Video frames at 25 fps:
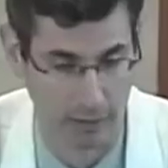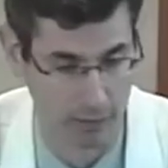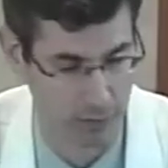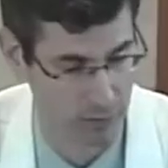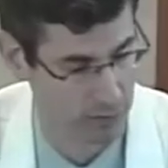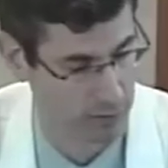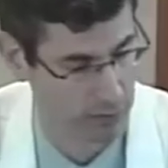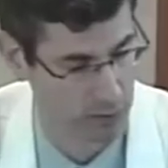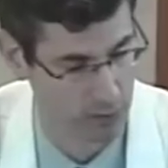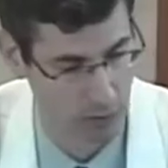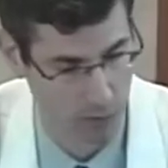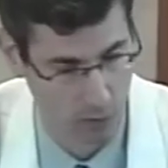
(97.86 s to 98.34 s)

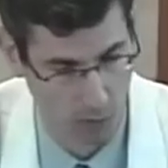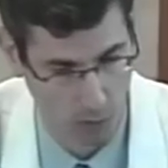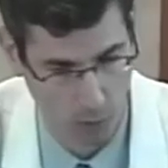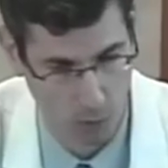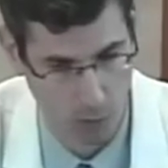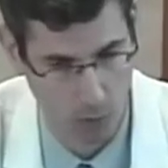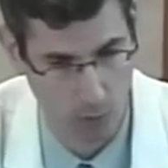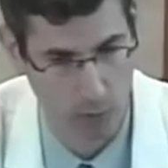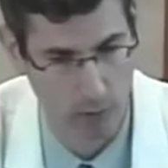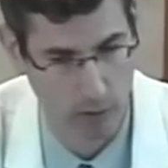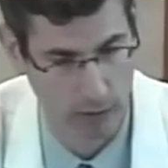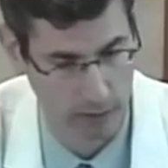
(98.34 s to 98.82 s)
There's a
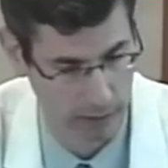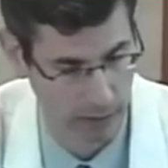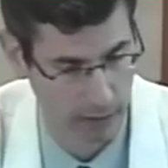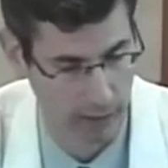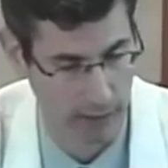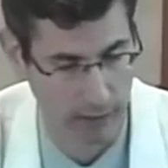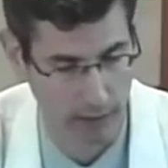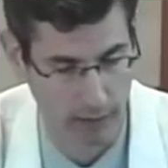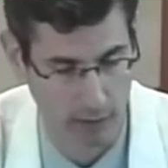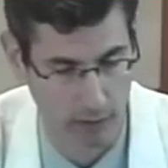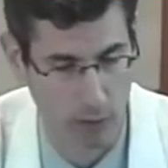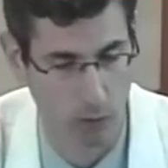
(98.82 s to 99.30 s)

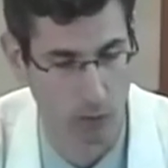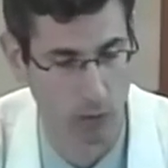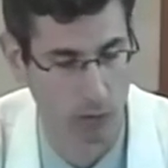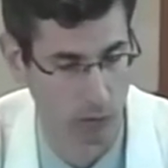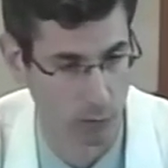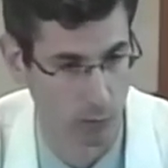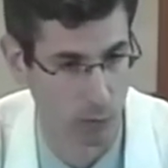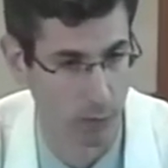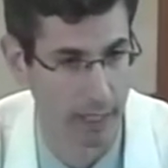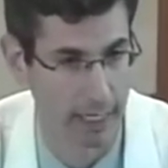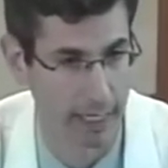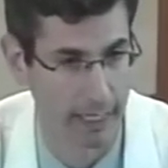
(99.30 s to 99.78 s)
whole
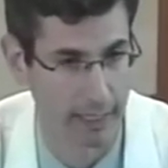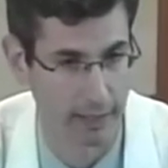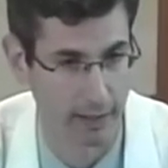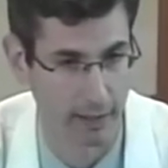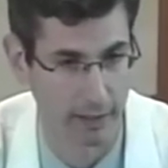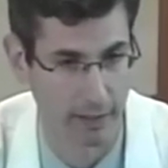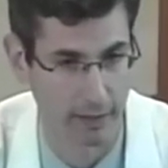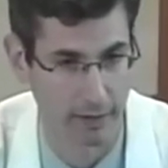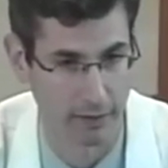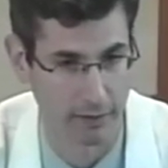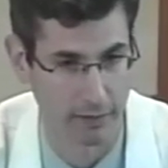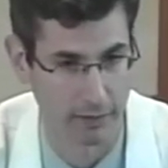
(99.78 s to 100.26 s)
array
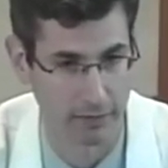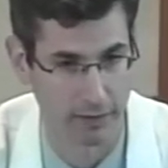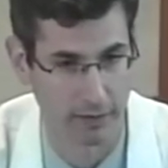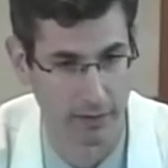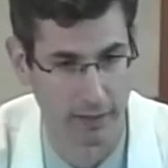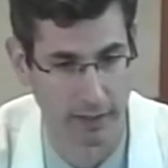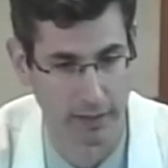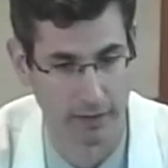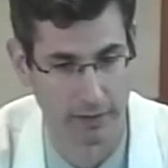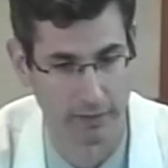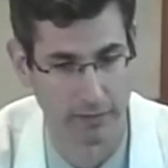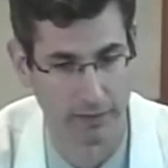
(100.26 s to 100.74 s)

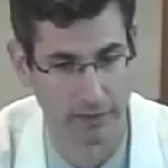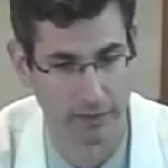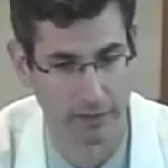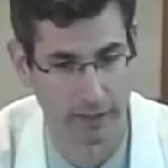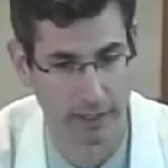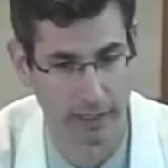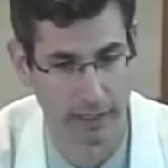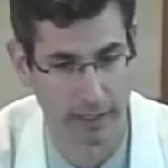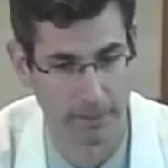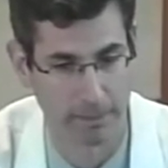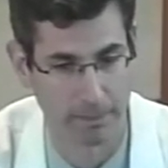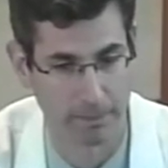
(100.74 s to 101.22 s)

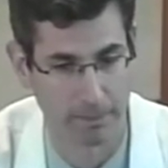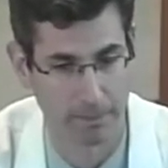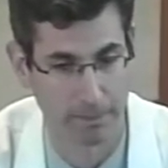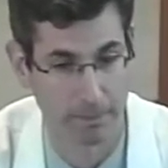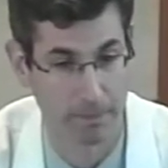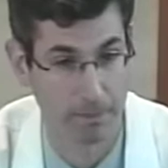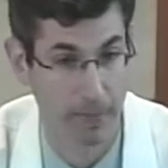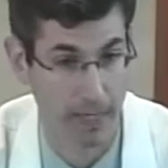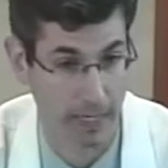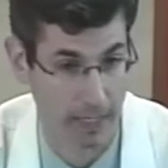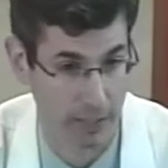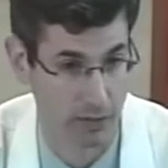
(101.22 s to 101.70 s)
of
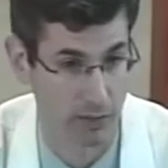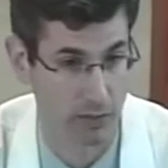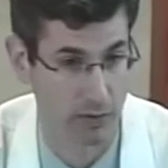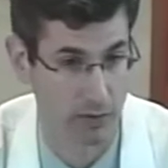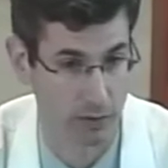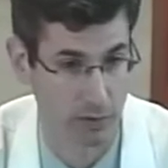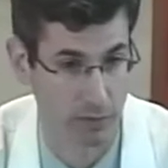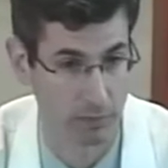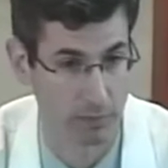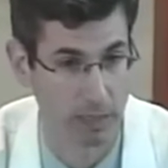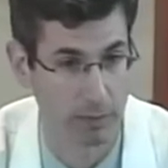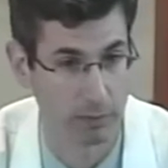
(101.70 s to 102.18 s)

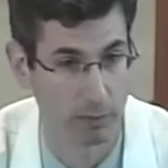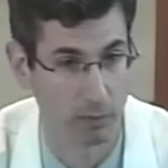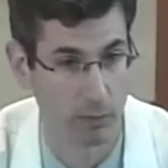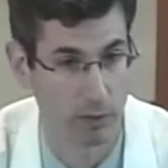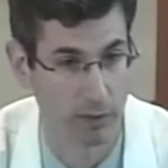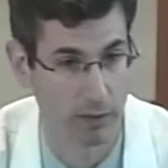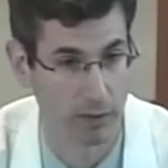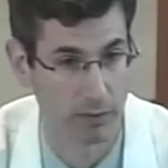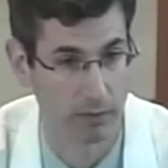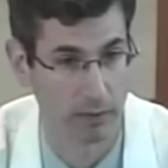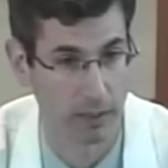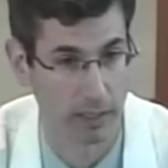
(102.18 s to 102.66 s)
patients or people
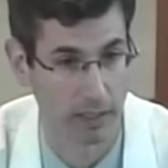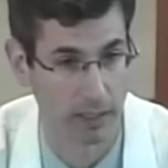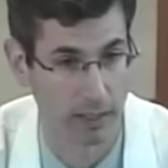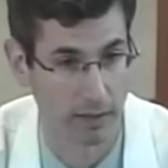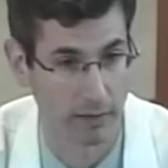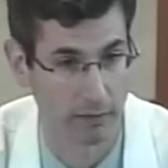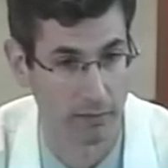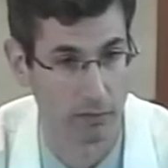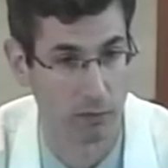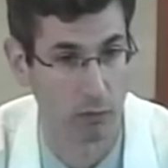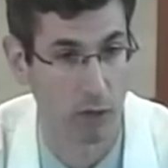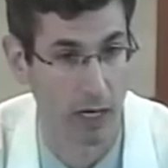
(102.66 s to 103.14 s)
with
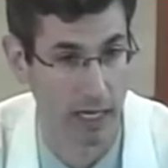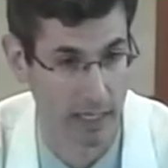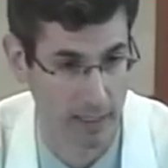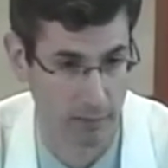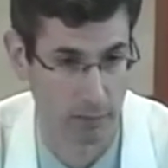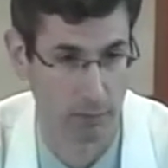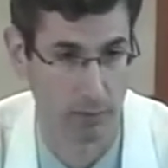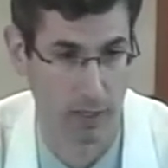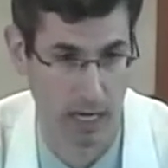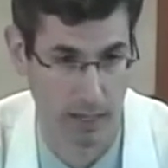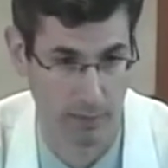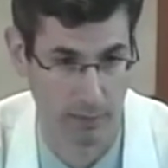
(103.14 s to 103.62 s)
a variety
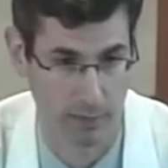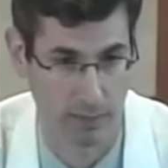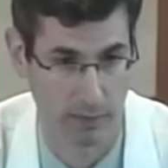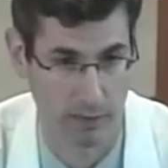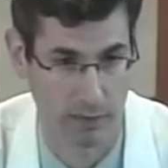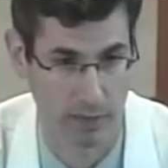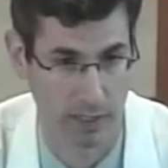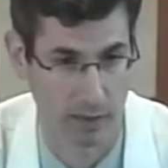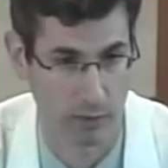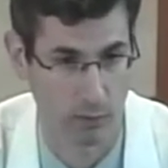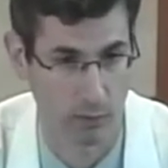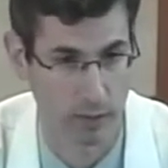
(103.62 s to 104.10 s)
of
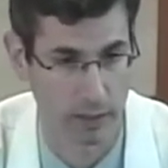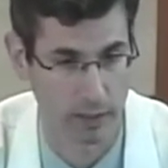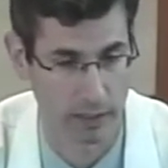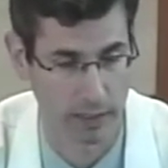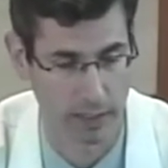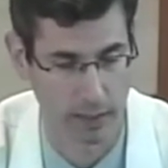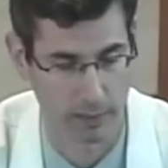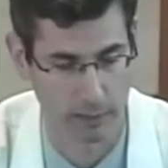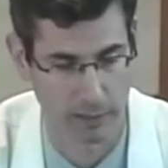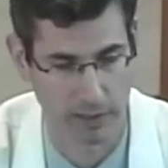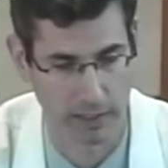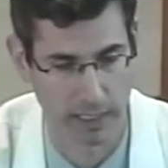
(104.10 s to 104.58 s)
problems that we can
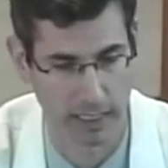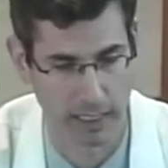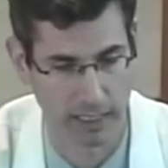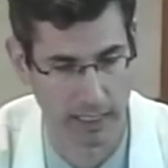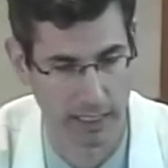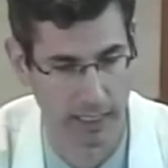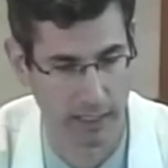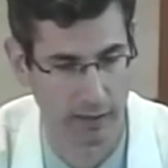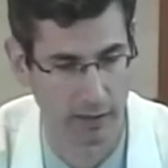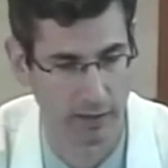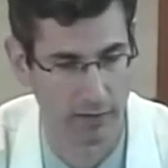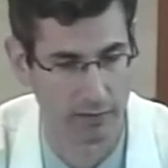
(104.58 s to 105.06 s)
help to take
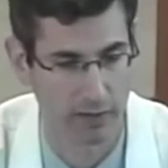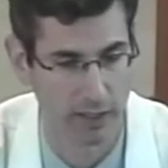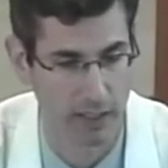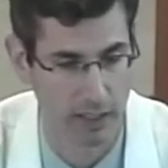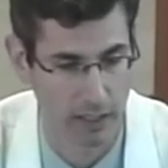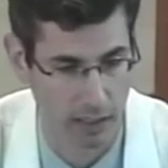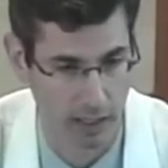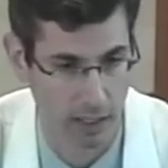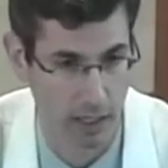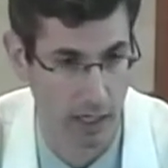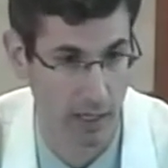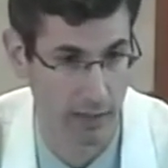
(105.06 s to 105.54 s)
care of.
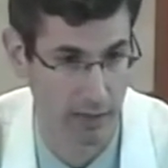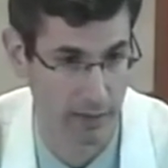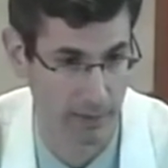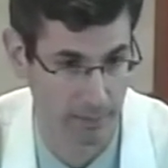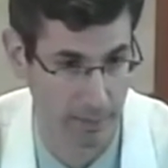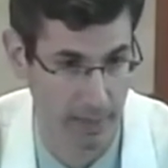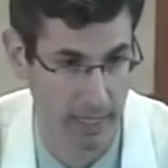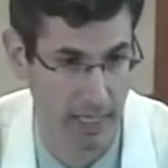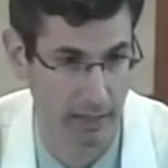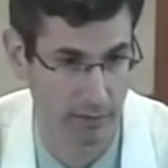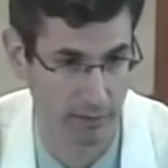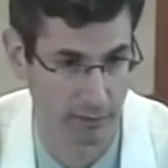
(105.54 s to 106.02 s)
On the
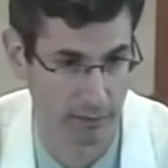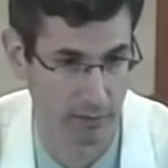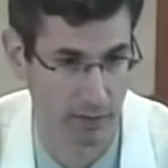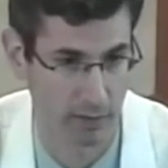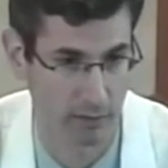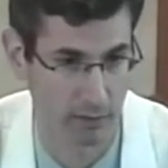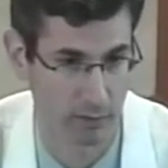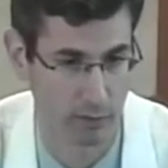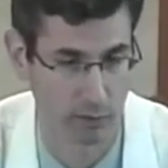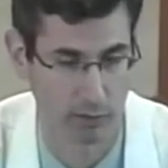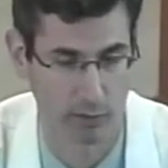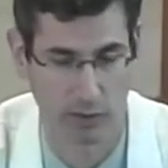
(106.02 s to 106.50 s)
pain
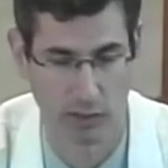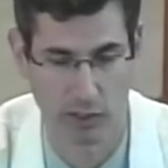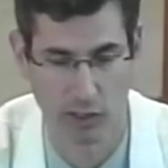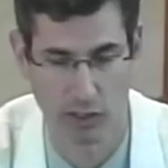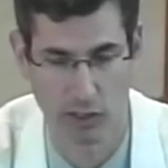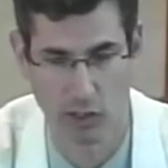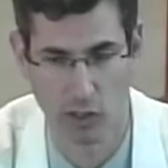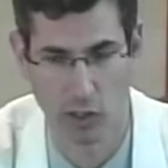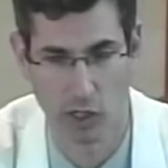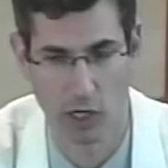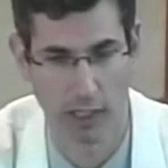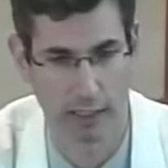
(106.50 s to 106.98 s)
front, which we were
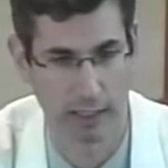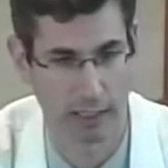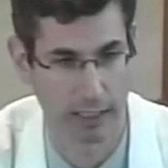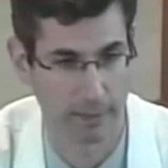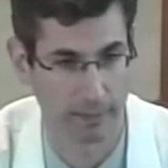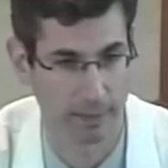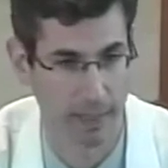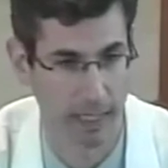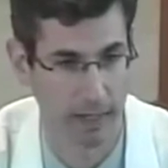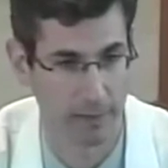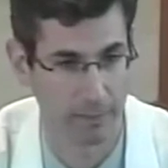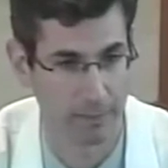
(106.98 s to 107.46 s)
just talking
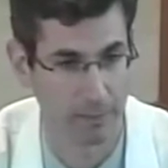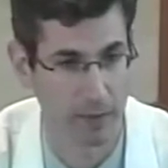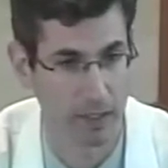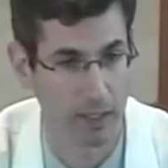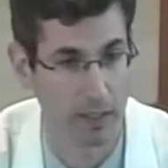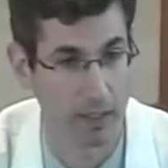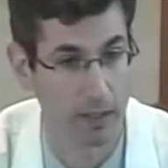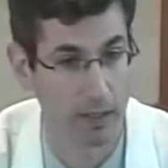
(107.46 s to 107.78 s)
about,